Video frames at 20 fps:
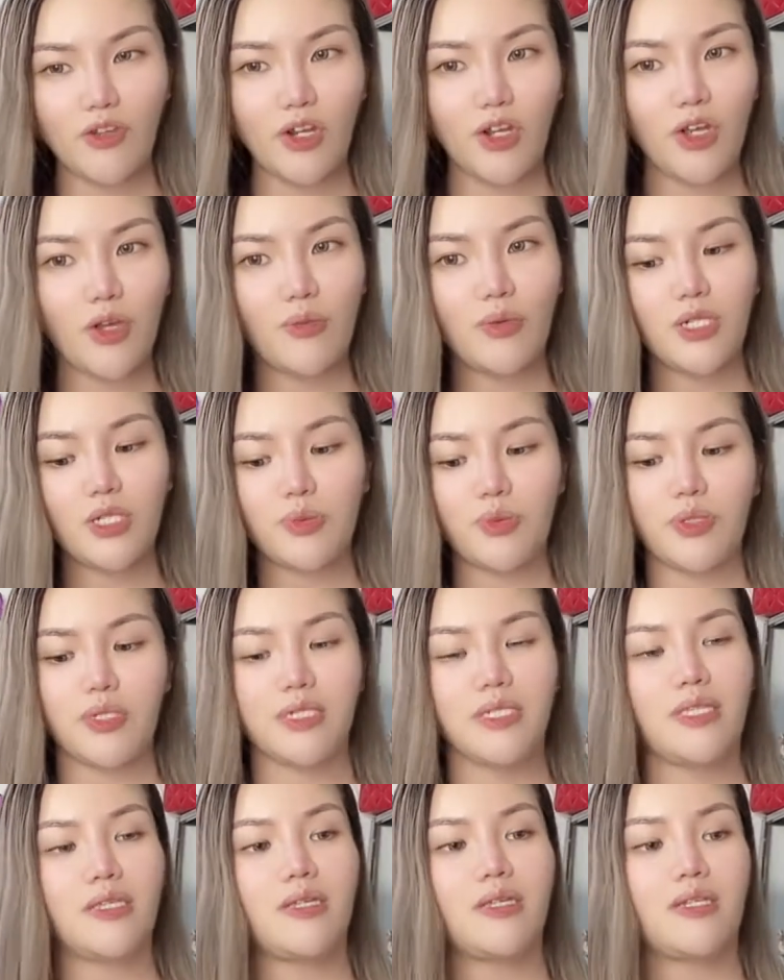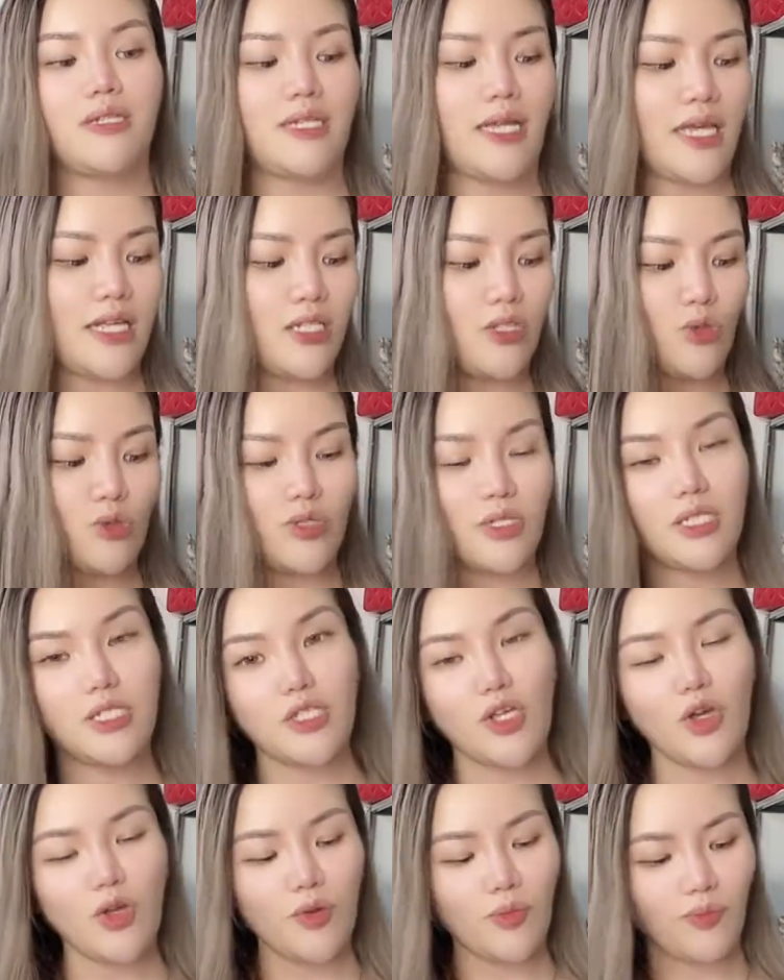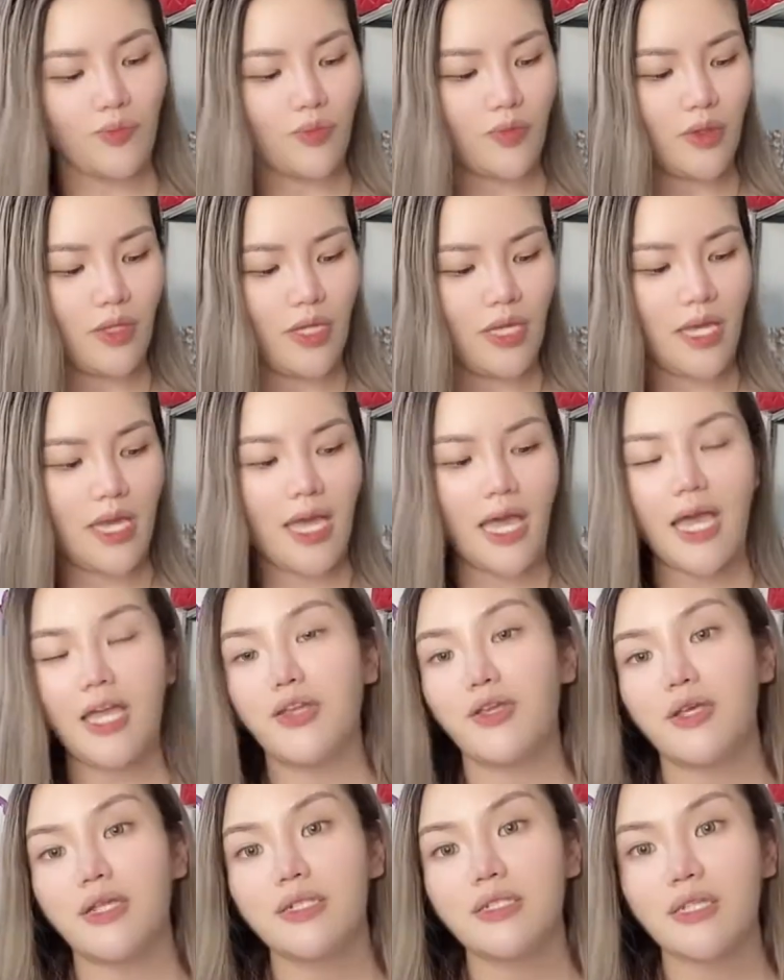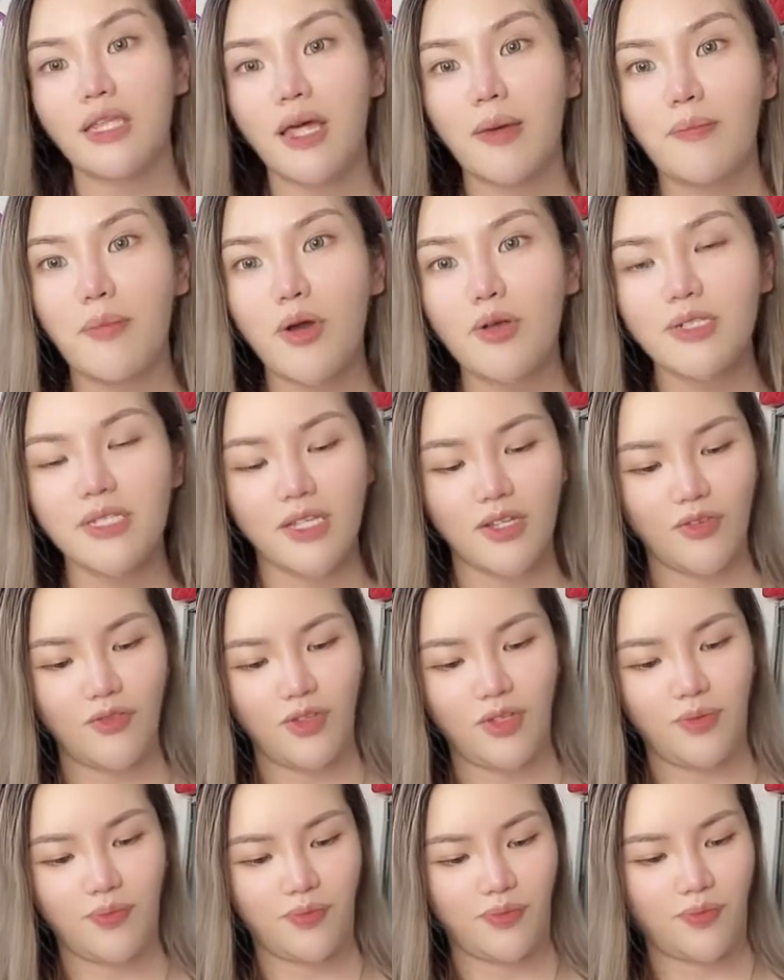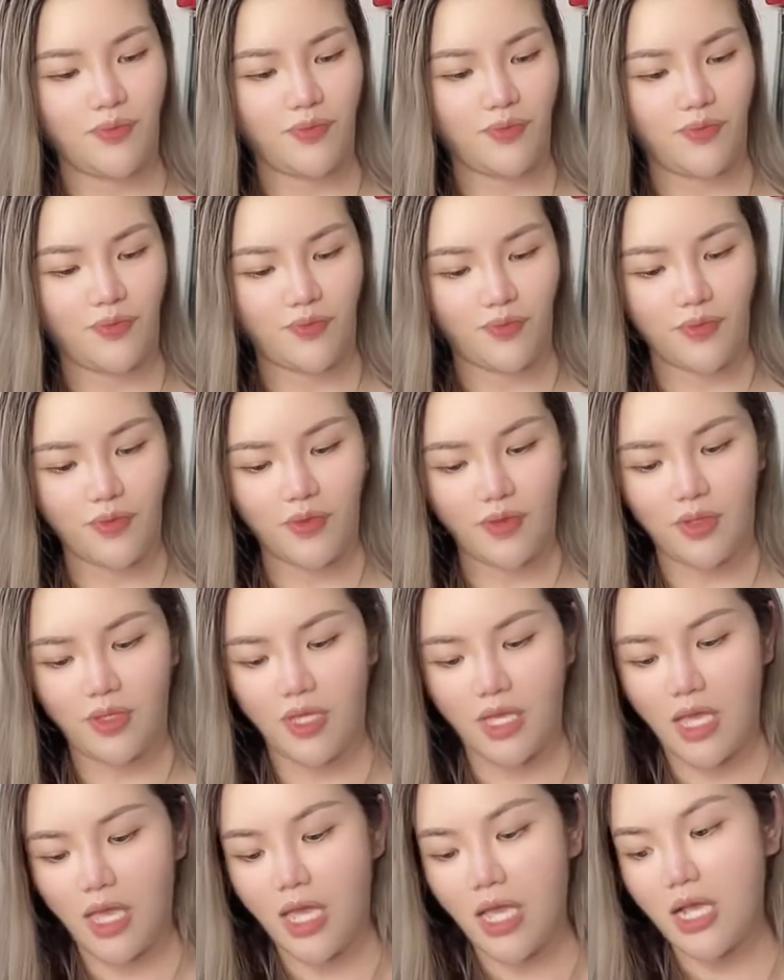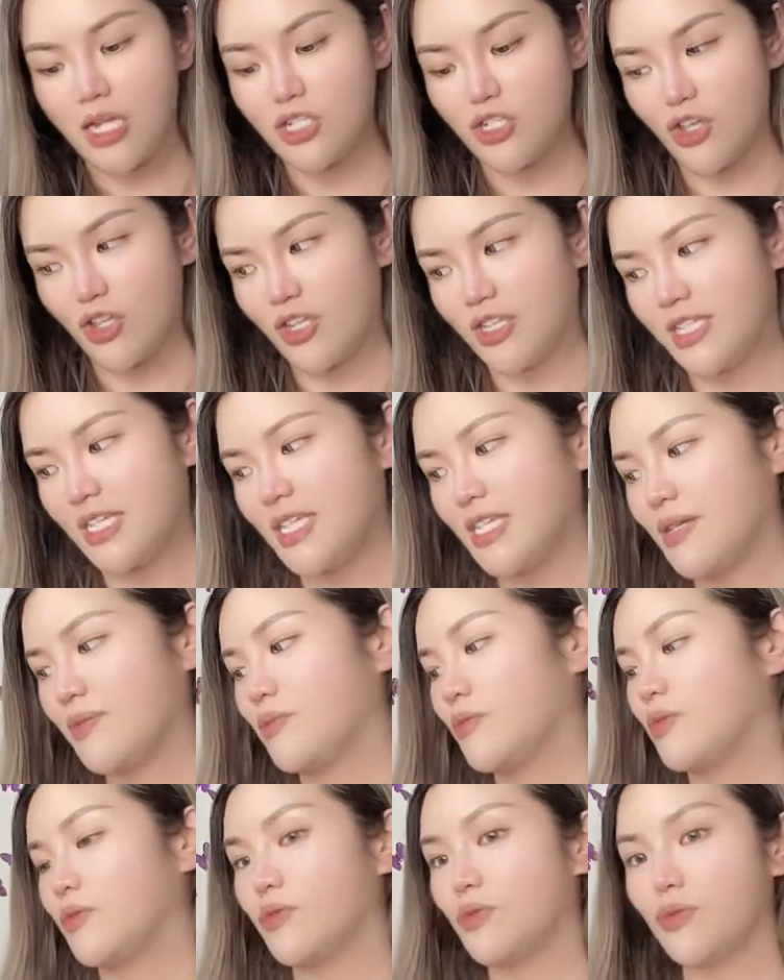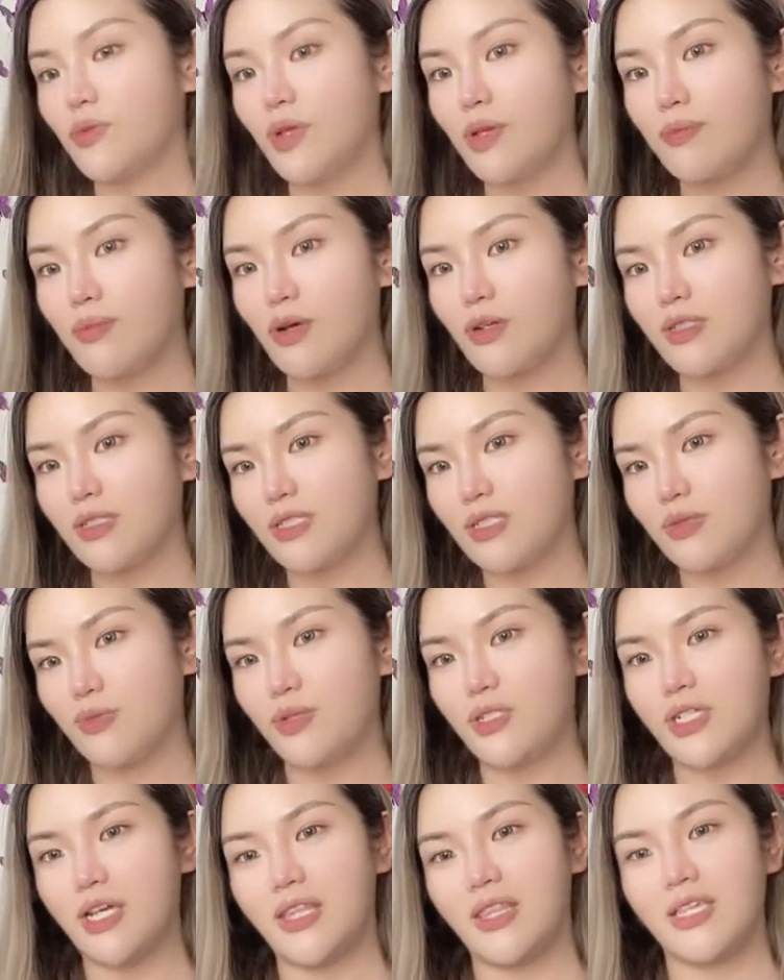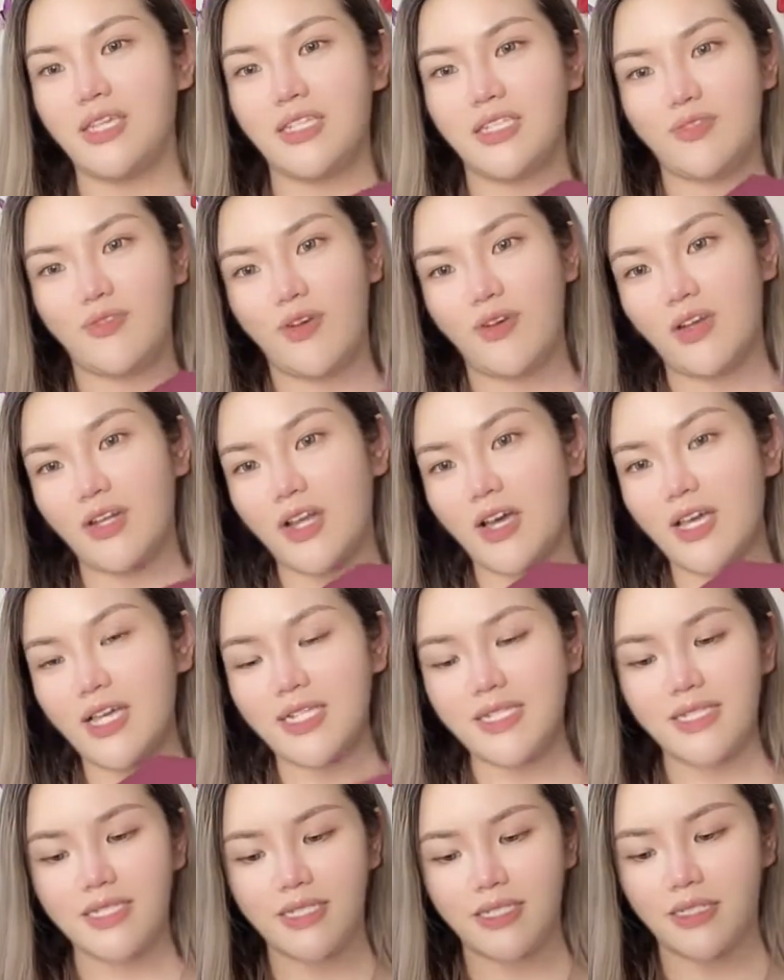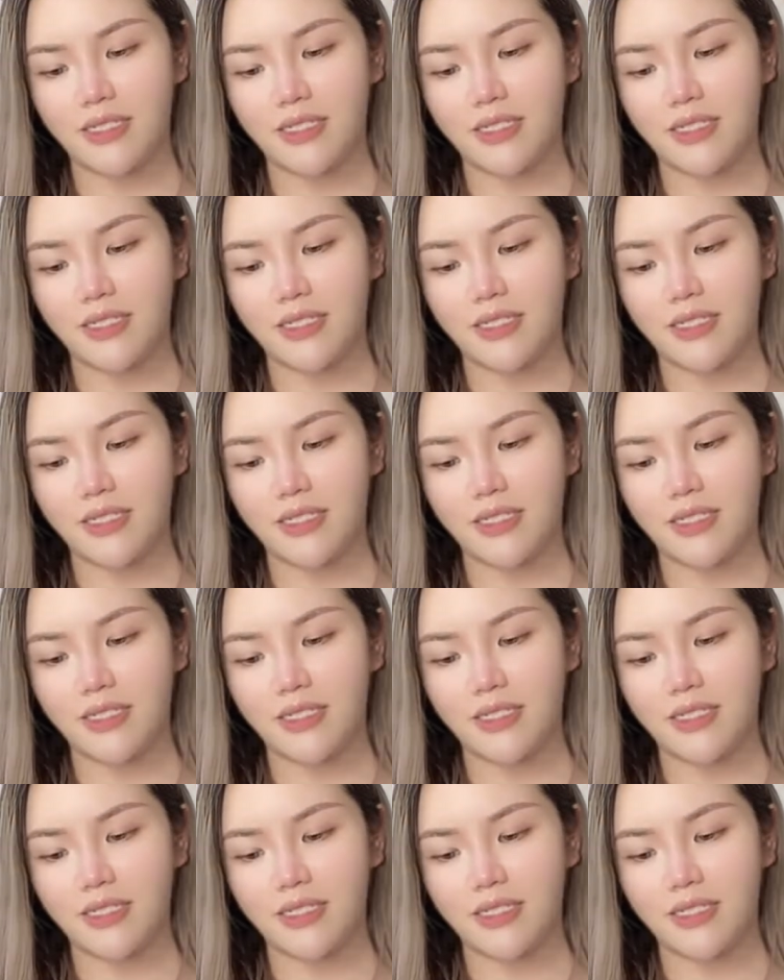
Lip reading: which was the Day to Disco, and you can see the unboxing of it. So it did come with 3 boxes, which I think is very nice.